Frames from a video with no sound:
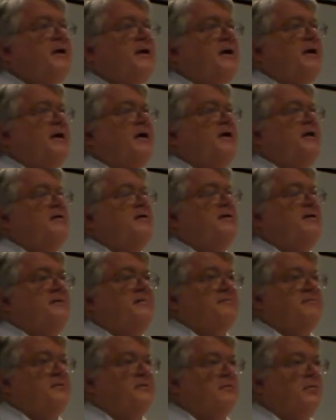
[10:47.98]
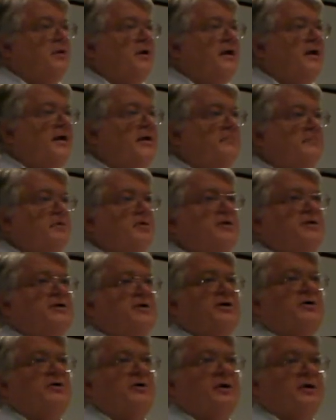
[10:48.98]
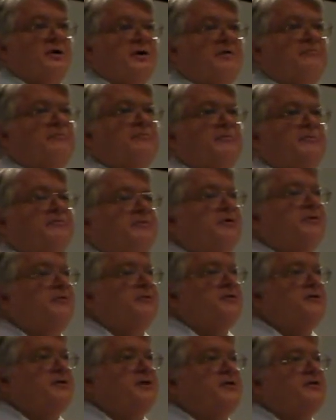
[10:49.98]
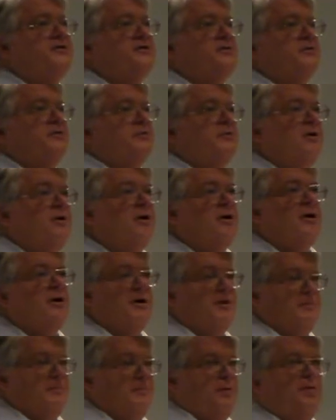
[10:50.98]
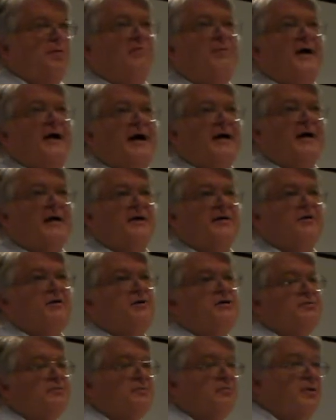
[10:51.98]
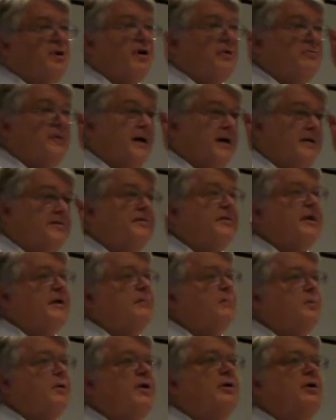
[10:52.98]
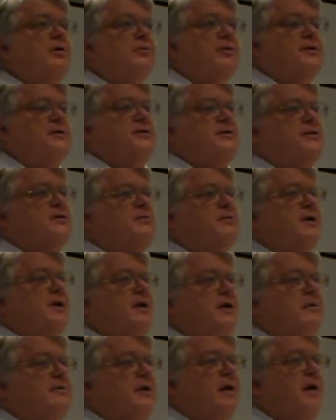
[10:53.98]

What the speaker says: And if they're looking at military and government frequencies to pull back and use for broadband, then we're at risk as well.